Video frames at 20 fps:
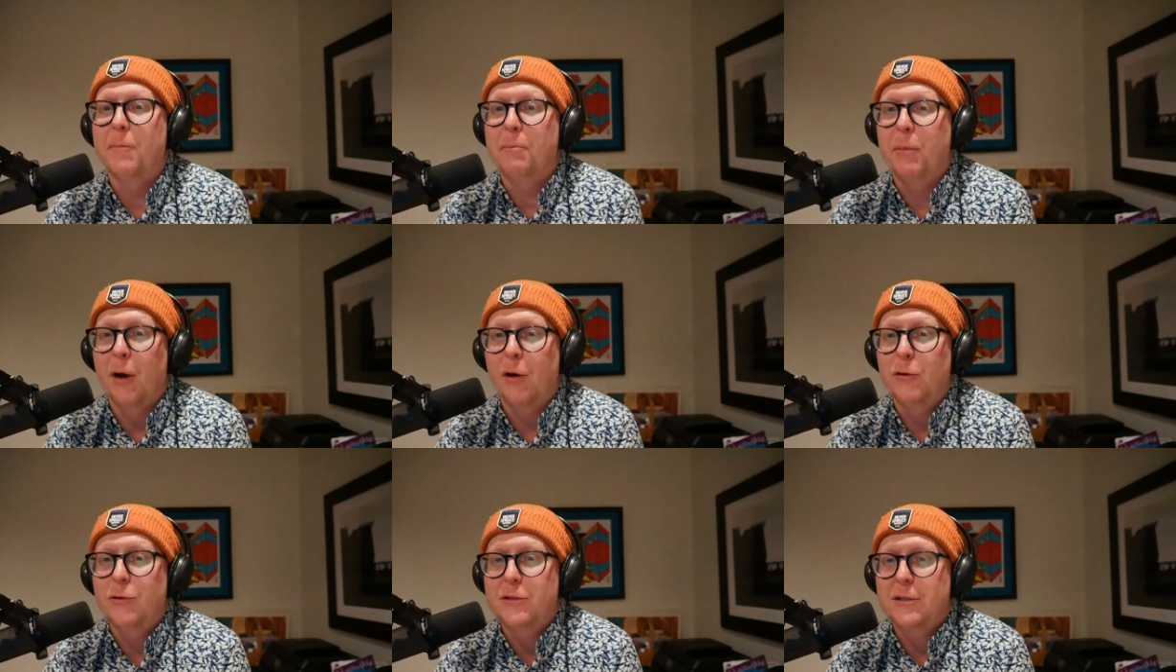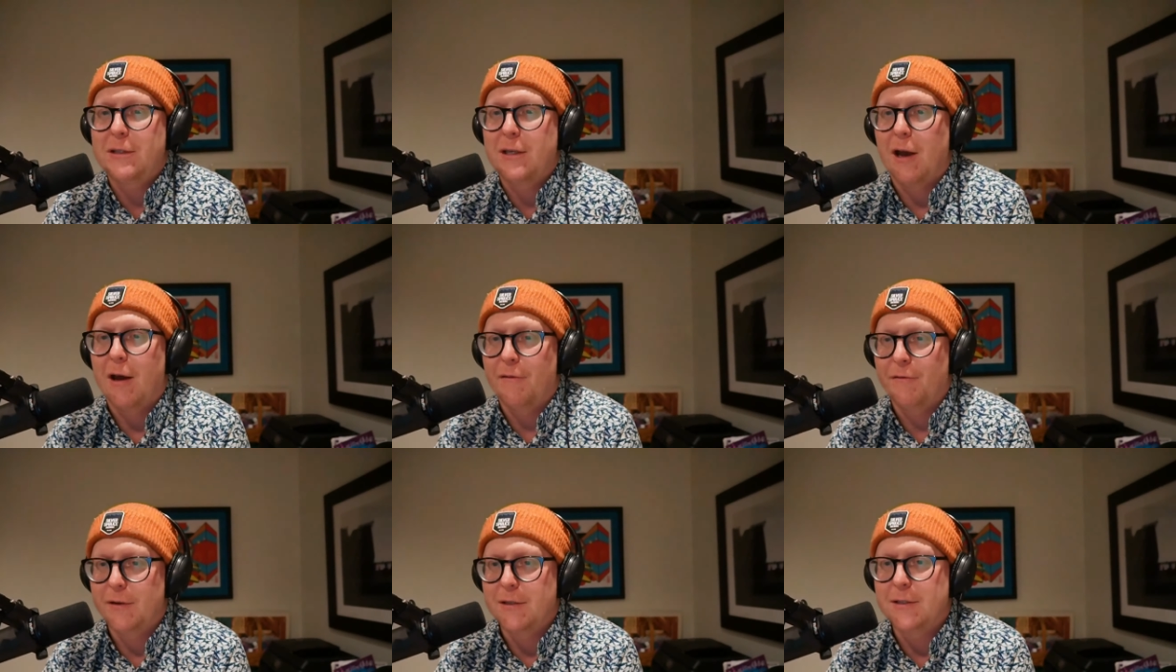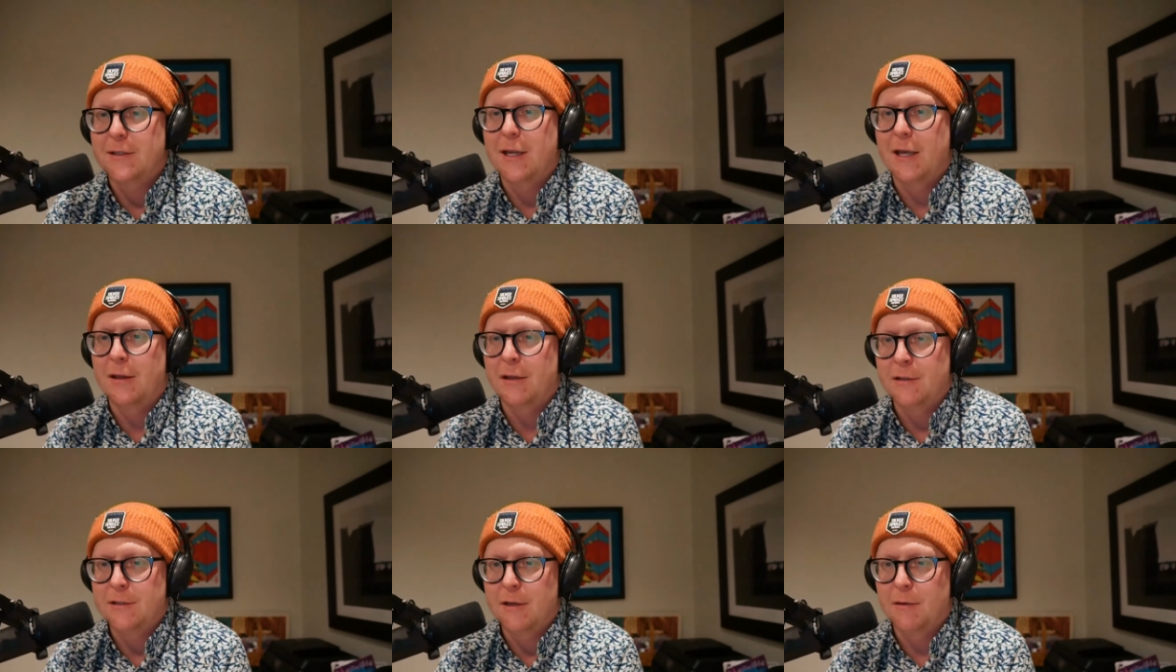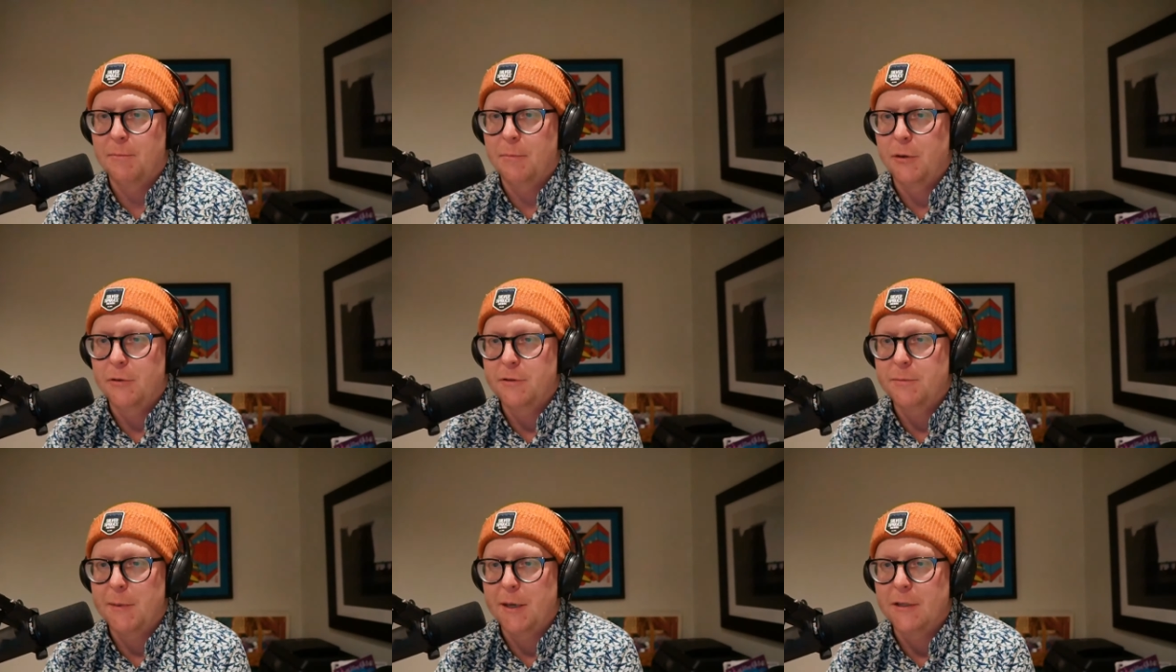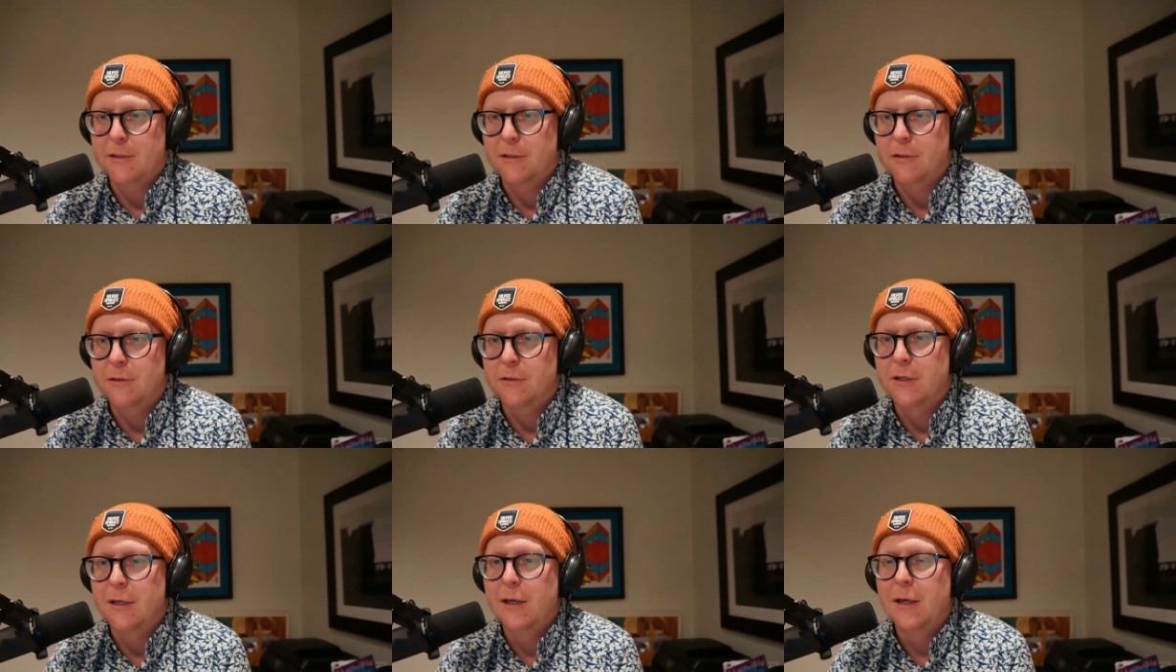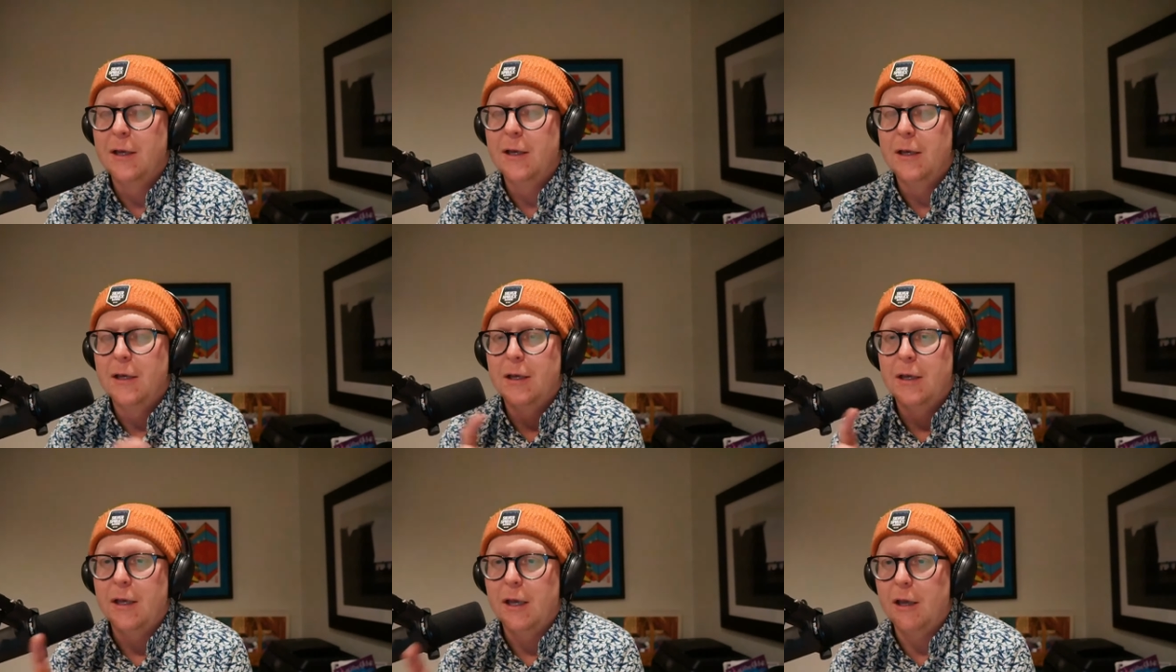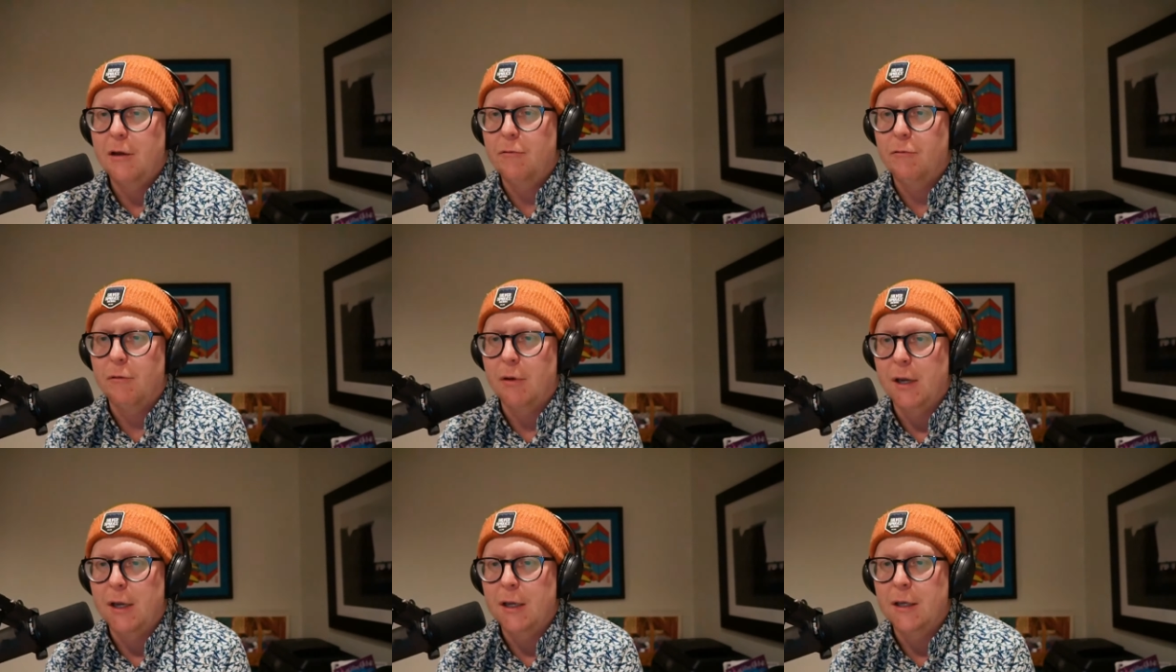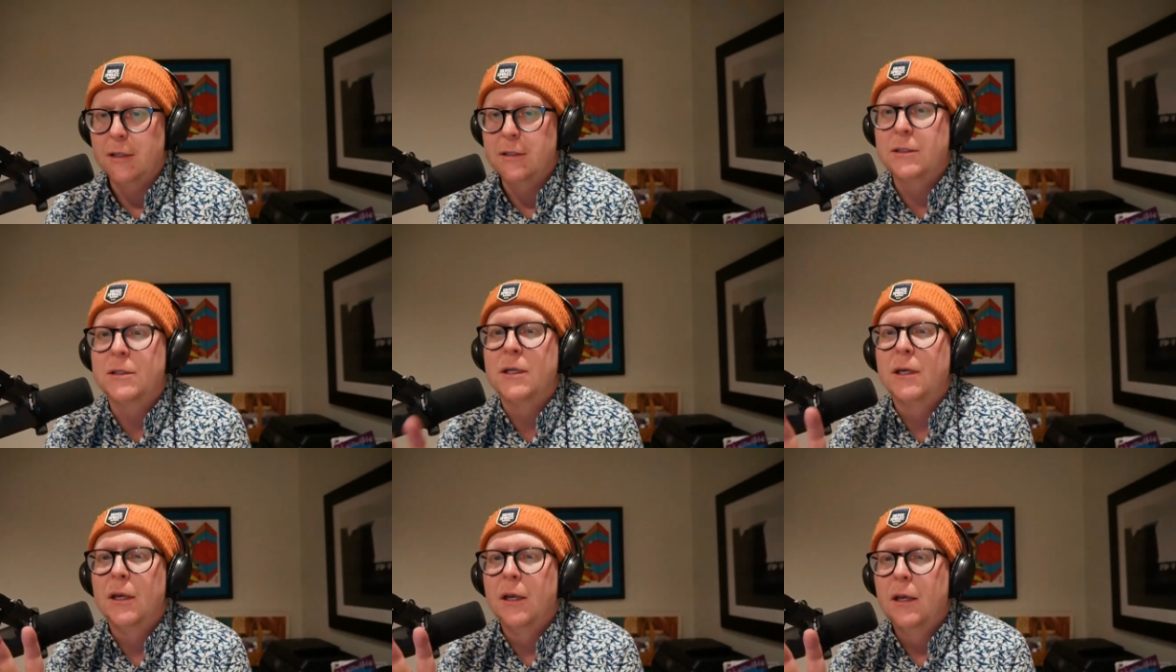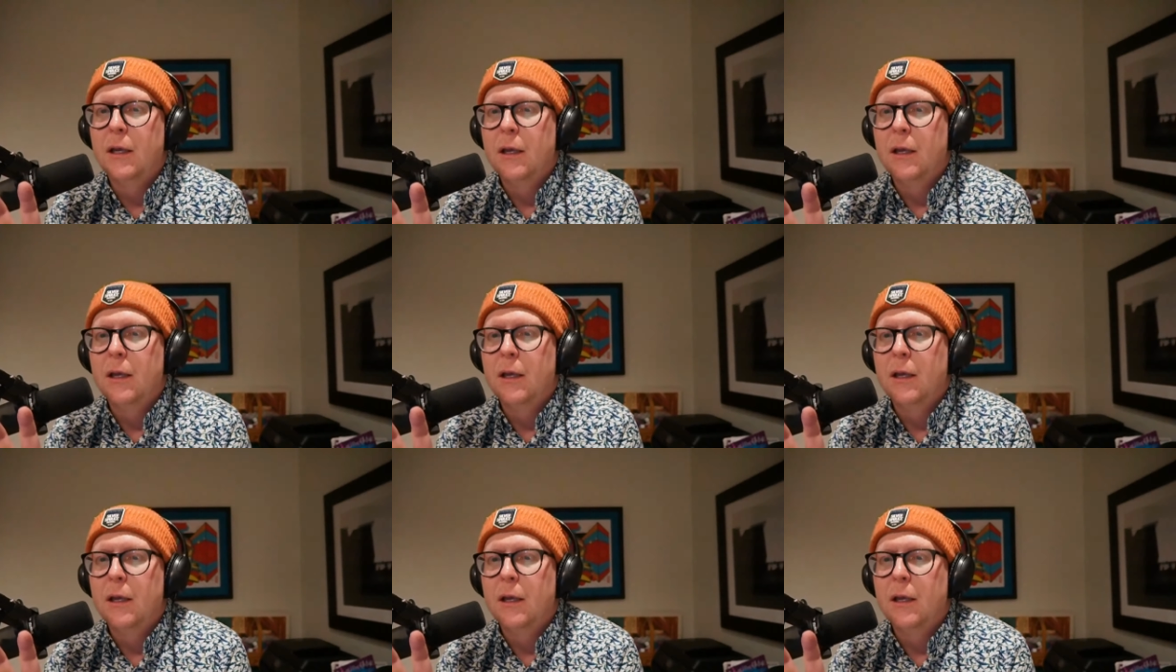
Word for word: the post office and the sub postmasters. It reads